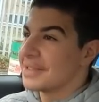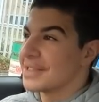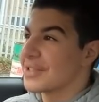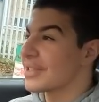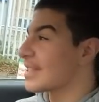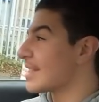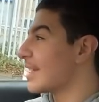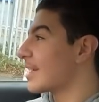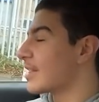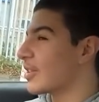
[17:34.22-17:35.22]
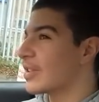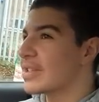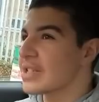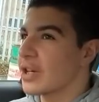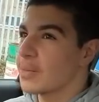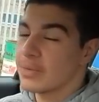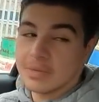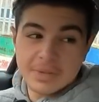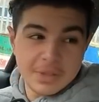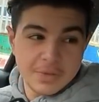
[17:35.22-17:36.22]
It's hard to say because I know there's a couple
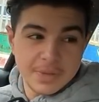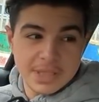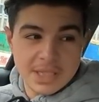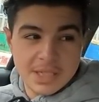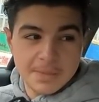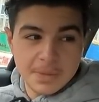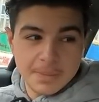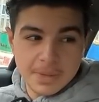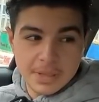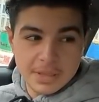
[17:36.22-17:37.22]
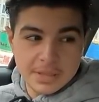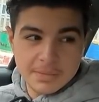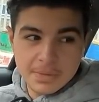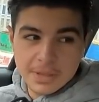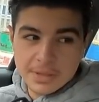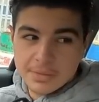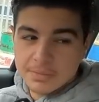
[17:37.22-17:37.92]
little things I slipped up on, but um, okay.